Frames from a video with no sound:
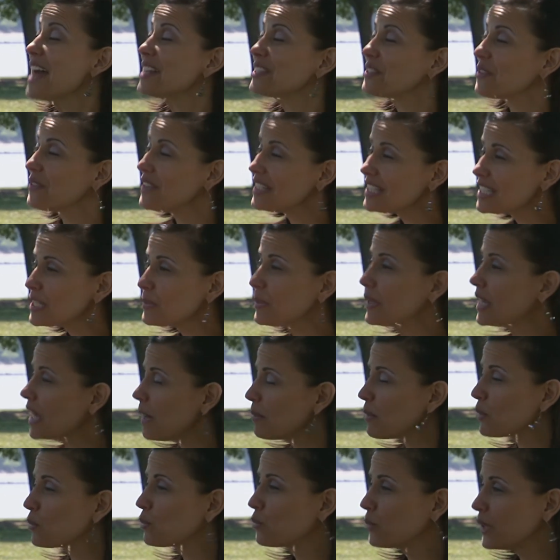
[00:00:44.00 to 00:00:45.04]
So this has become
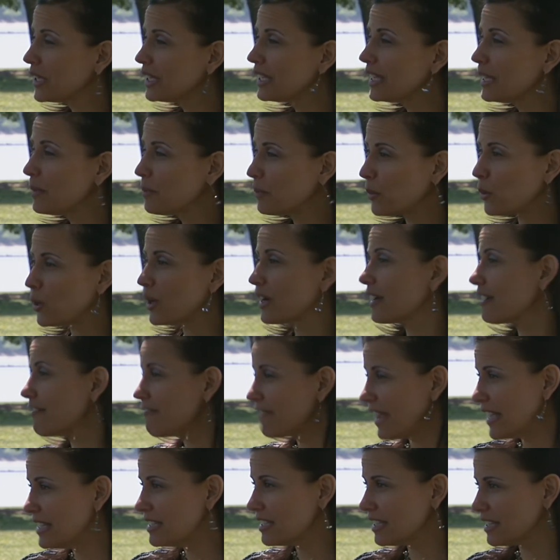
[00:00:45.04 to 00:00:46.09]
a really important
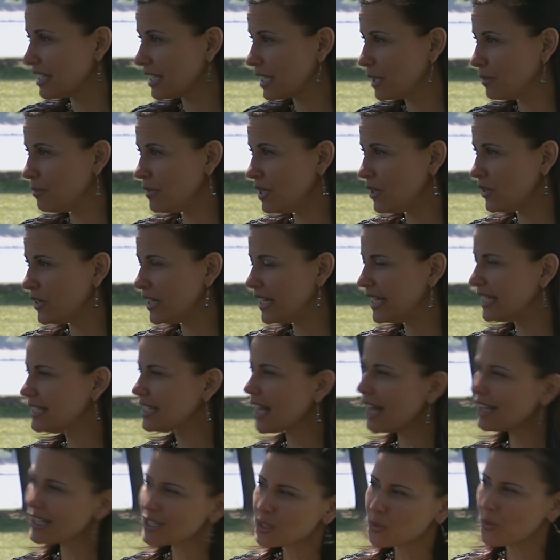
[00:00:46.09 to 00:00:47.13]
event in the community.
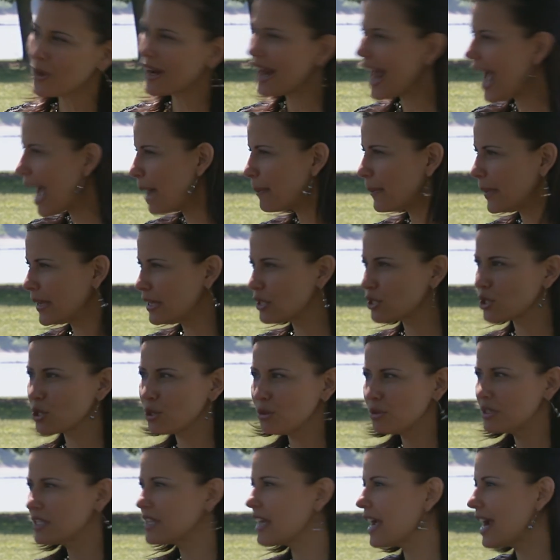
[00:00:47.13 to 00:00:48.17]
Tell us what happens,
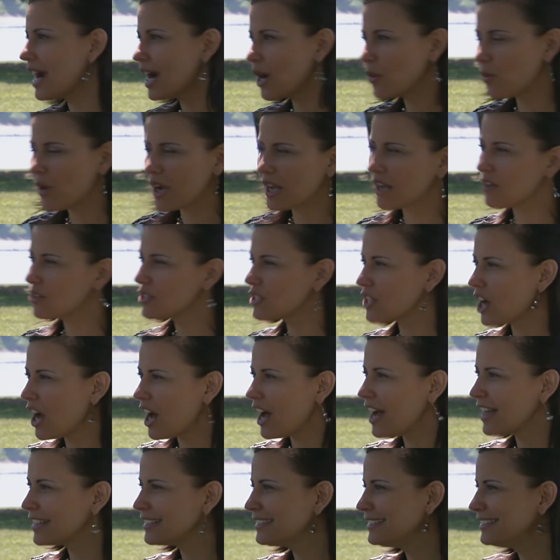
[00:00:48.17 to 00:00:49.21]
who's there, what goes
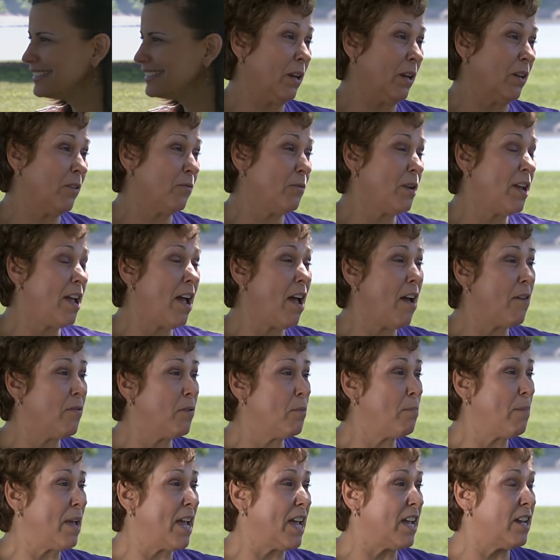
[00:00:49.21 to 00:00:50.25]
on? We have a
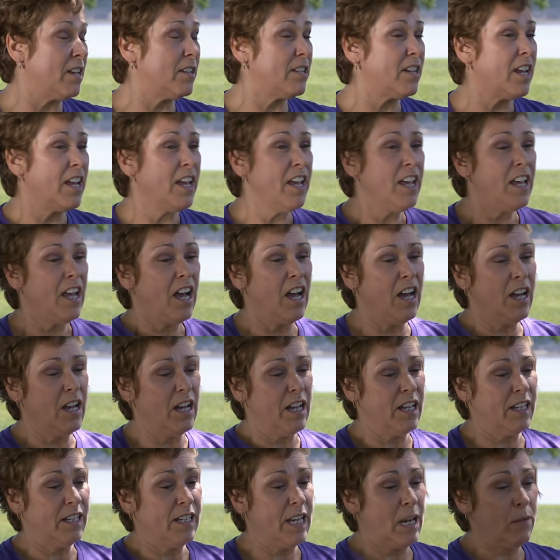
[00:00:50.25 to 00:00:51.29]
band
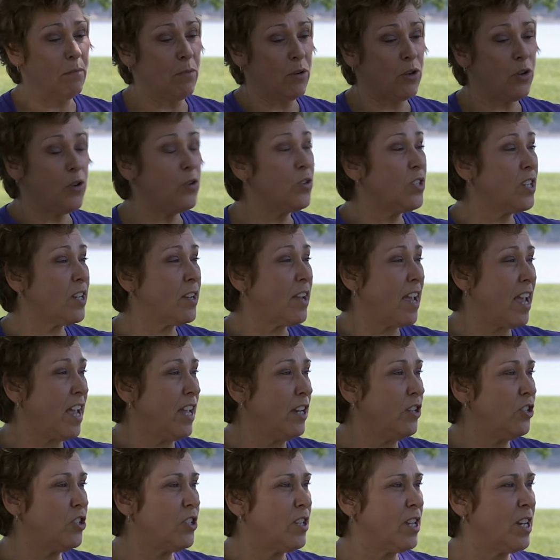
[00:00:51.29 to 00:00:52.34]
uh, named Acoustic
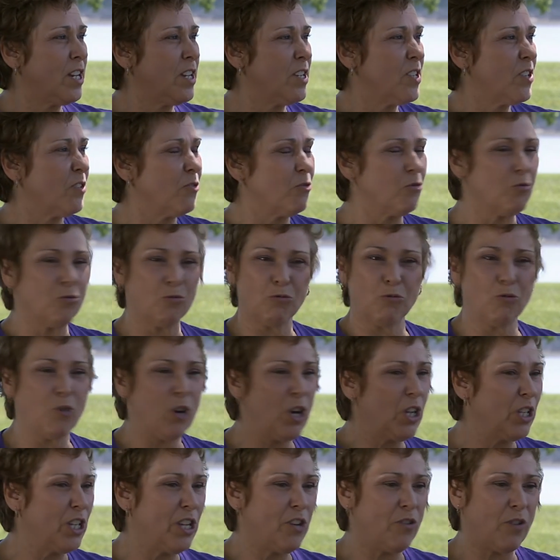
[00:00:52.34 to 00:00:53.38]
Edge that is a
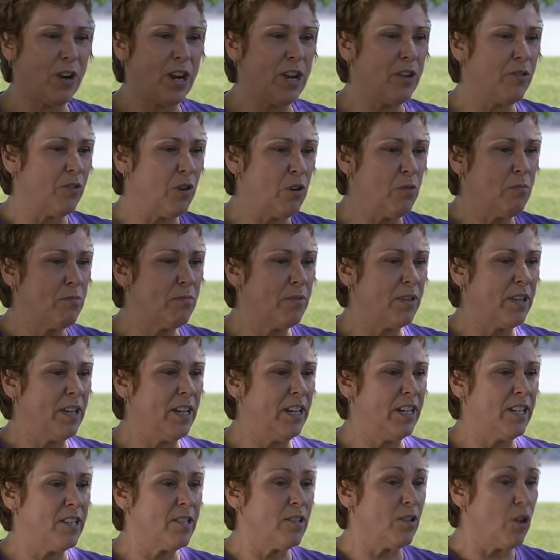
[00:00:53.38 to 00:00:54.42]
really great group that
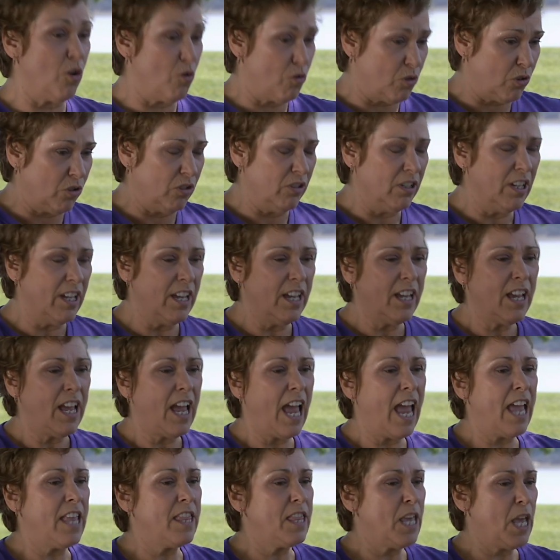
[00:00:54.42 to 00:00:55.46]
is local
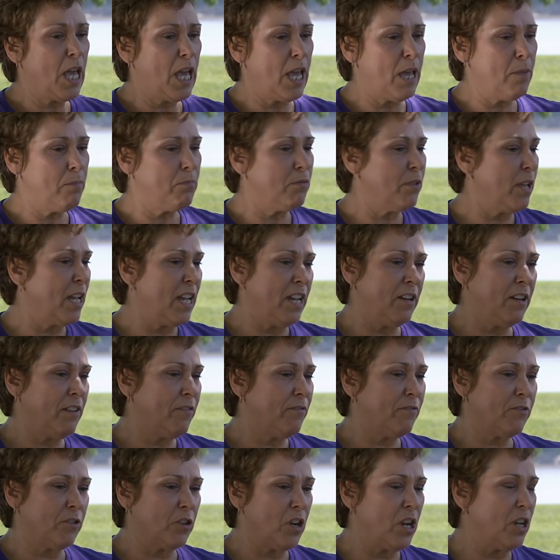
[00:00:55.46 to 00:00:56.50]
and they play
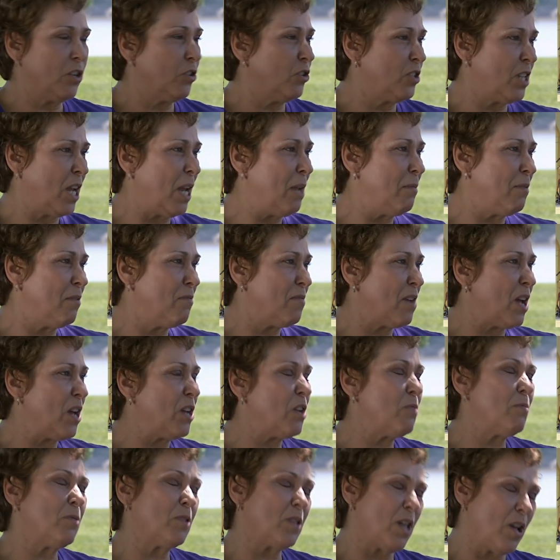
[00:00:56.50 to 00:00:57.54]
for entertainment
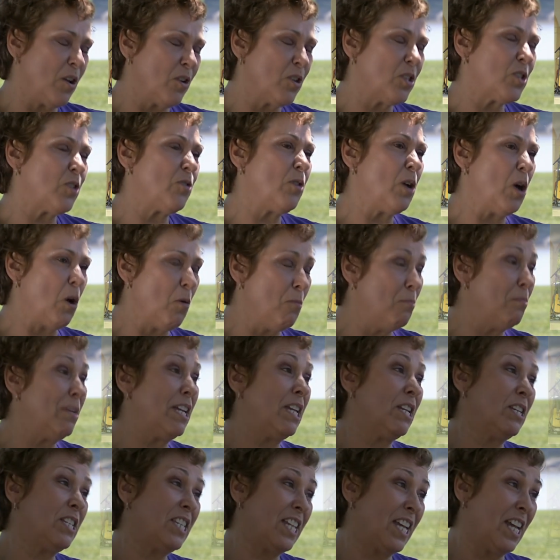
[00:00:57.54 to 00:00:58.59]
value, but they also help
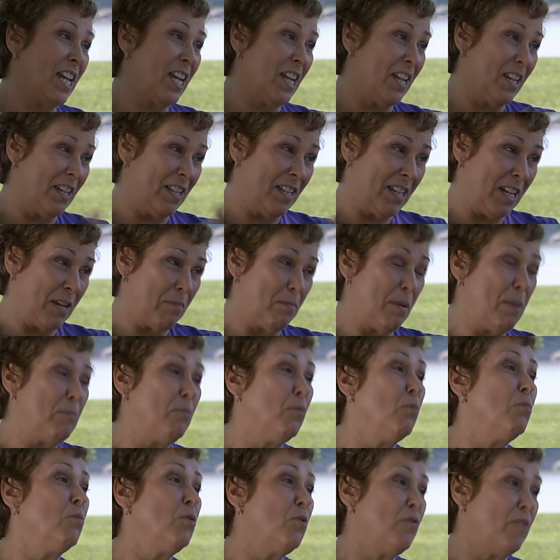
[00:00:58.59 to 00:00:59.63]
me to uh, get
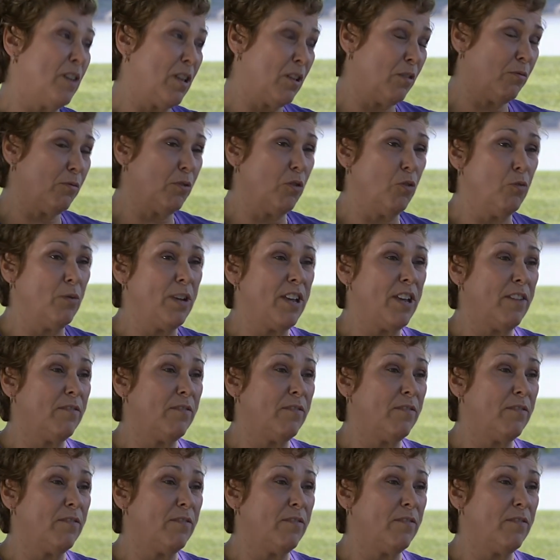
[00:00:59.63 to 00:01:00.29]
people moving through. We have